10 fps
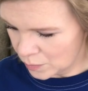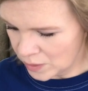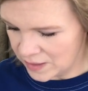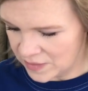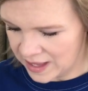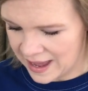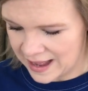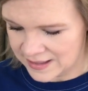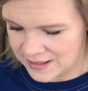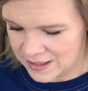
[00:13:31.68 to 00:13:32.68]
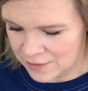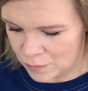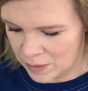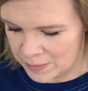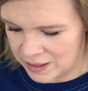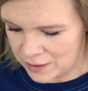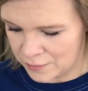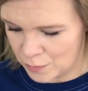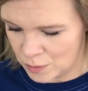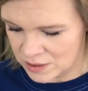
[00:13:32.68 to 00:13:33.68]
one of the cast of women
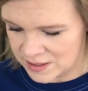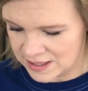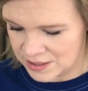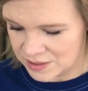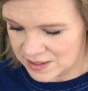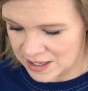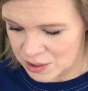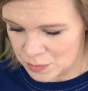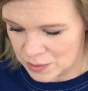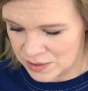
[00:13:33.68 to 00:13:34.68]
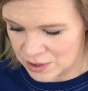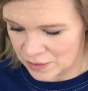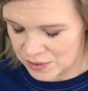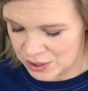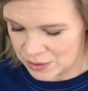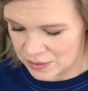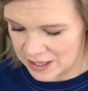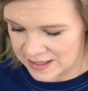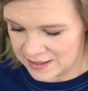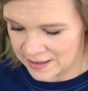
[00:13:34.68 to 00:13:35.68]
forced into sexual servitude
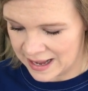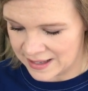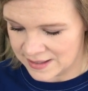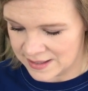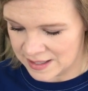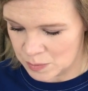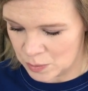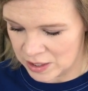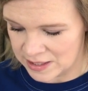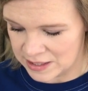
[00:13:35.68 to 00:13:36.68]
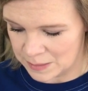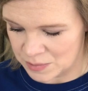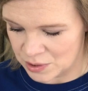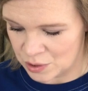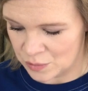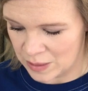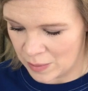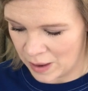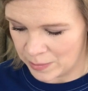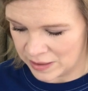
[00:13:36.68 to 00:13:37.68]
as a last desperate attempt to
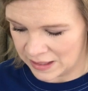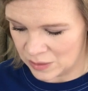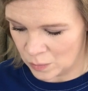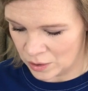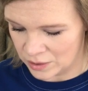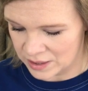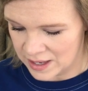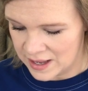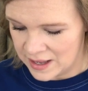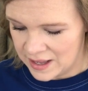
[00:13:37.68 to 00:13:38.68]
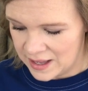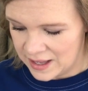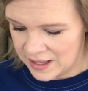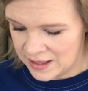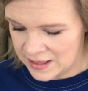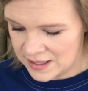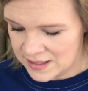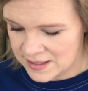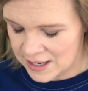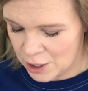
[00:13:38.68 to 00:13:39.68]
repopulate the world. In
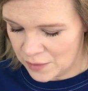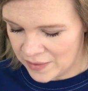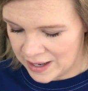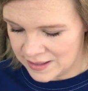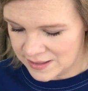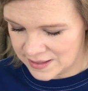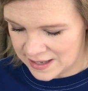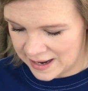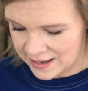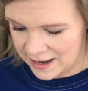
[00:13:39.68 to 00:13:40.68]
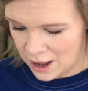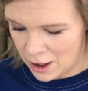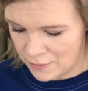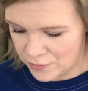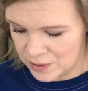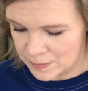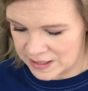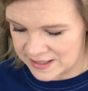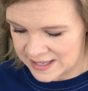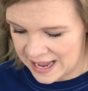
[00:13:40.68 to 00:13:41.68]
this terrifying society, Offred
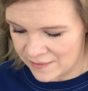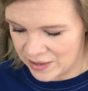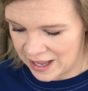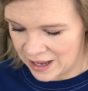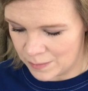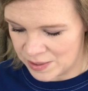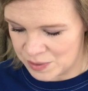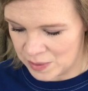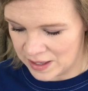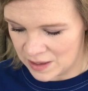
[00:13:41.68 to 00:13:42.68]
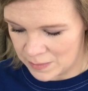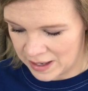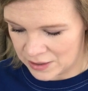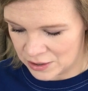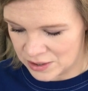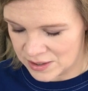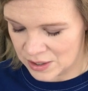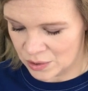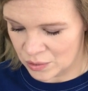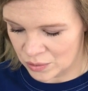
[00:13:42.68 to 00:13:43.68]
must navigate between commanders,
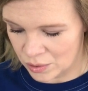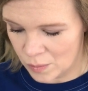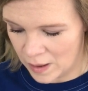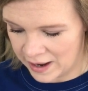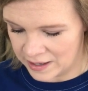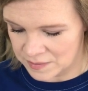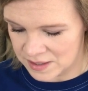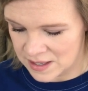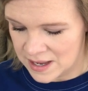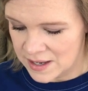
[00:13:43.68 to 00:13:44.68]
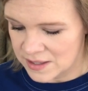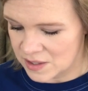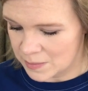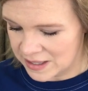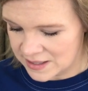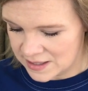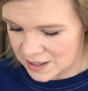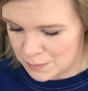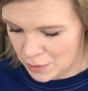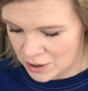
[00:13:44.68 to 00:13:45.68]
their cruel wives,
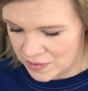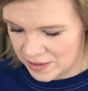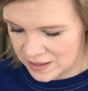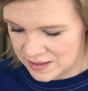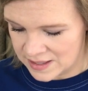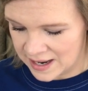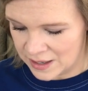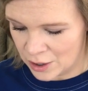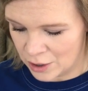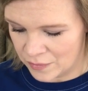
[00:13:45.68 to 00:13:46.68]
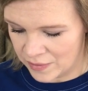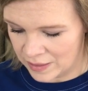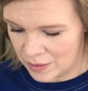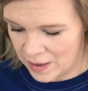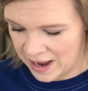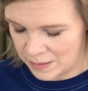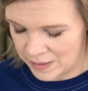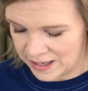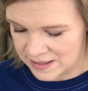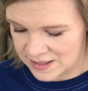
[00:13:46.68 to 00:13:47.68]
domestic Marthas, and her fellow
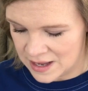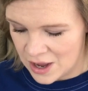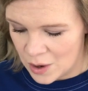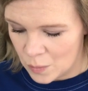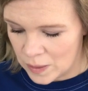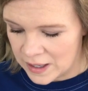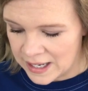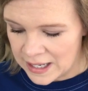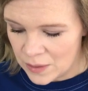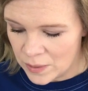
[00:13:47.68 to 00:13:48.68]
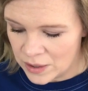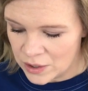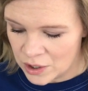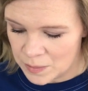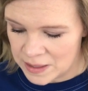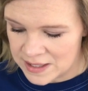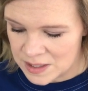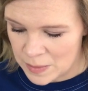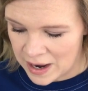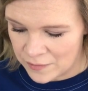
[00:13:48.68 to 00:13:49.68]
handmaids where anyone could be a
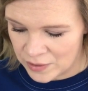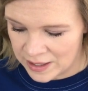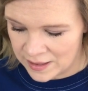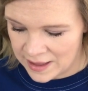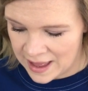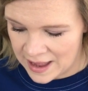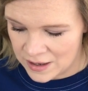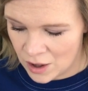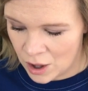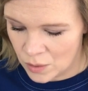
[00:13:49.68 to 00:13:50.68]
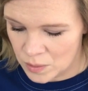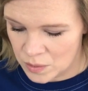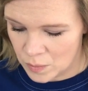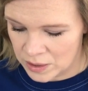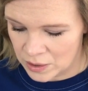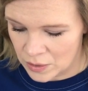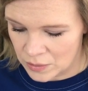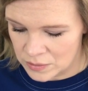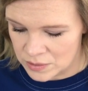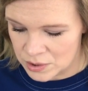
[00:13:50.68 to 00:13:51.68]
spy for Gilead, all with one
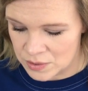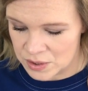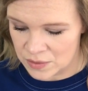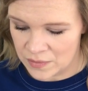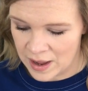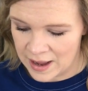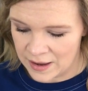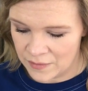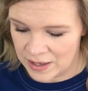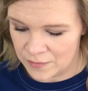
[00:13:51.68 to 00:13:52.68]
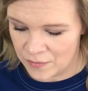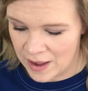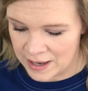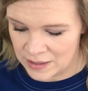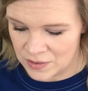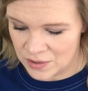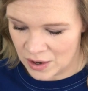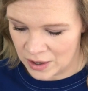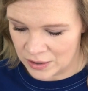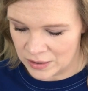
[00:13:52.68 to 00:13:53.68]
goal to survive and find the
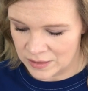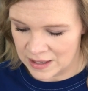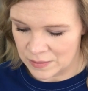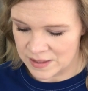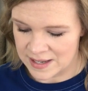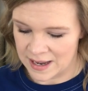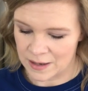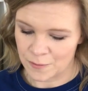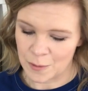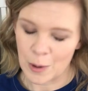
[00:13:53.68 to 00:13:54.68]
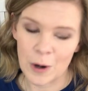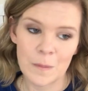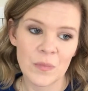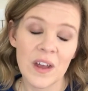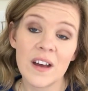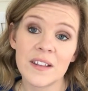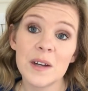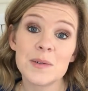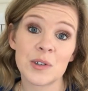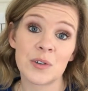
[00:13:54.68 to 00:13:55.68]
daughter that was taken from her.
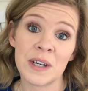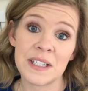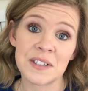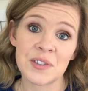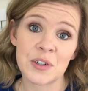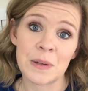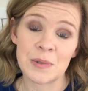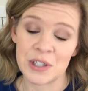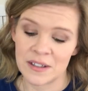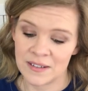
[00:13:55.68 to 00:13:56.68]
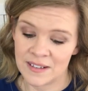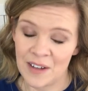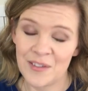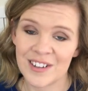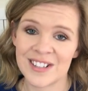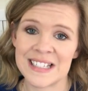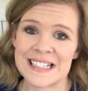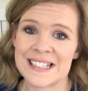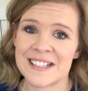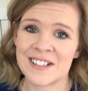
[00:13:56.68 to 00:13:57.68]
That was a great description. Netflix
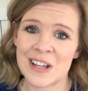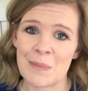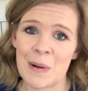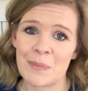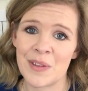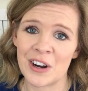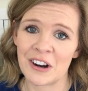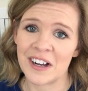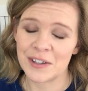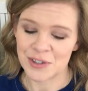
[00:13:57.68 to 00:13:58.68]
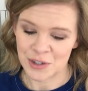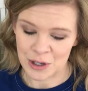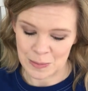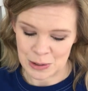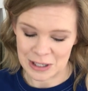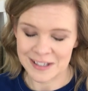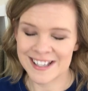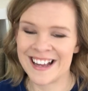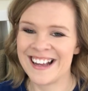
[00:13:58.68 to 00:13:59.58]
needs to step up their uh, descriptions.